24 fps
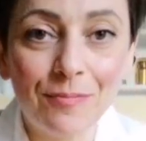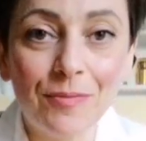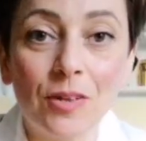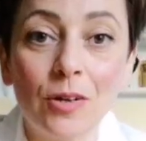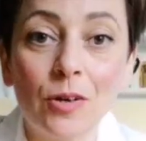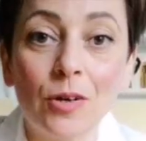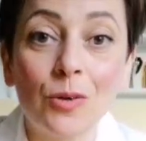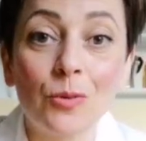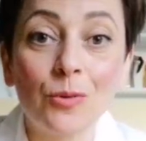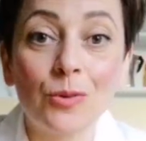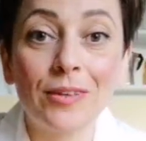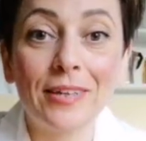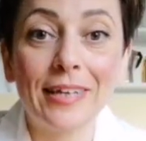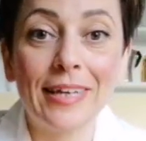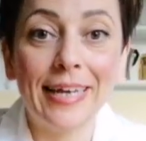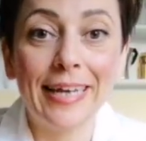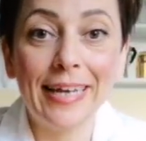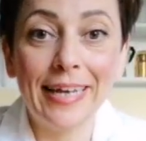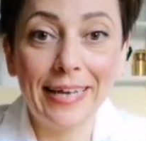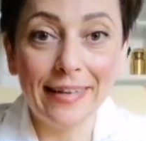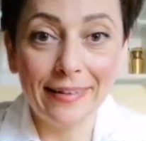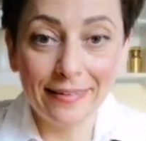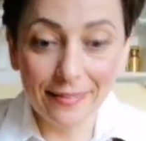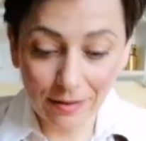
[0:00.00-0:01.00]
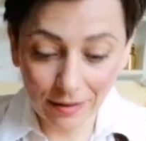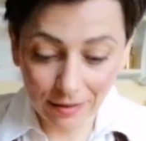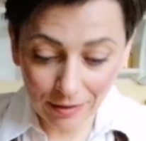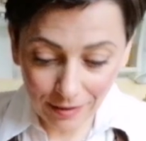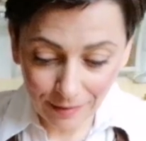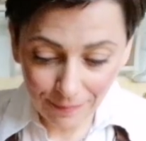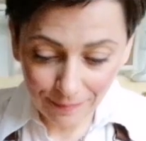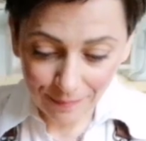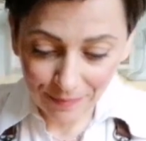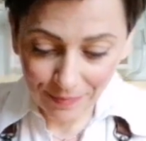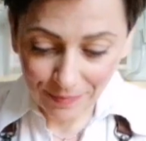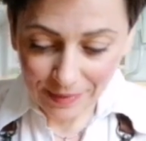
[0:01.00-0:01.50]
Rotate
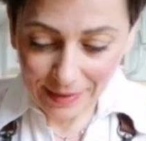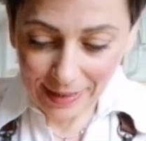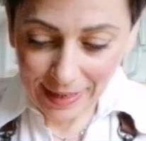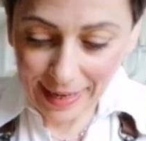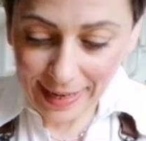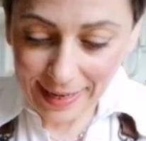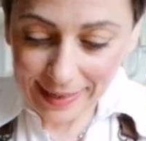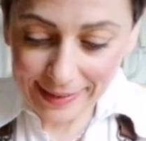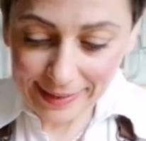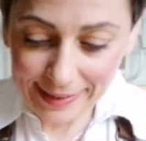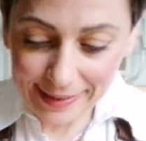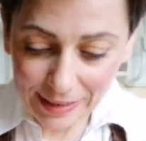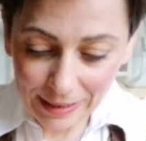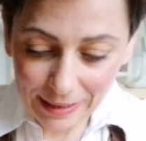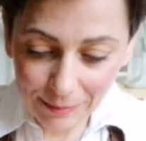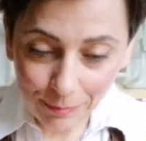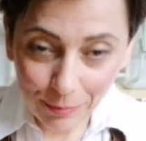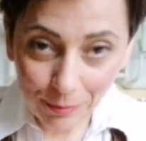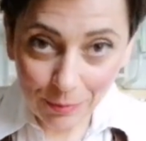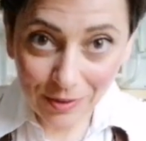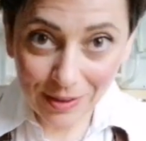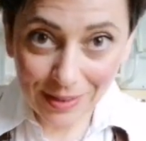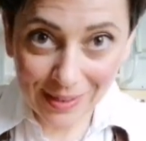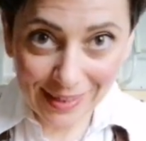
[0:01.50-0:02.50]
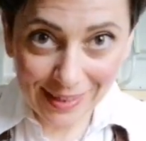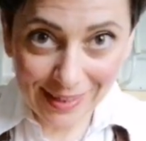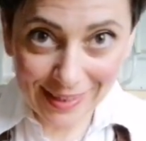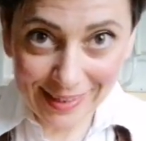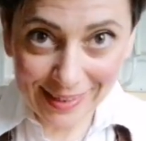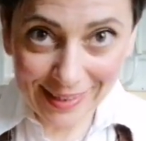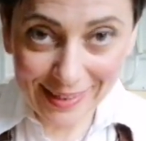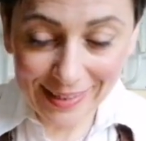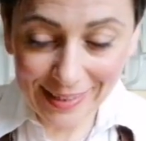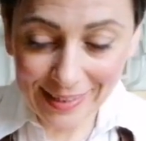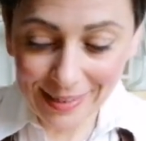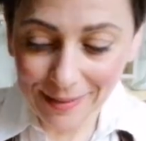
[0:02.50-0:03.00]
and keep on
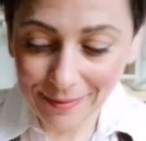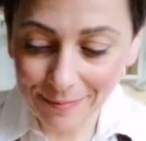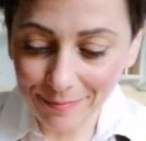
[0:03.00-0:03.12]
kneading.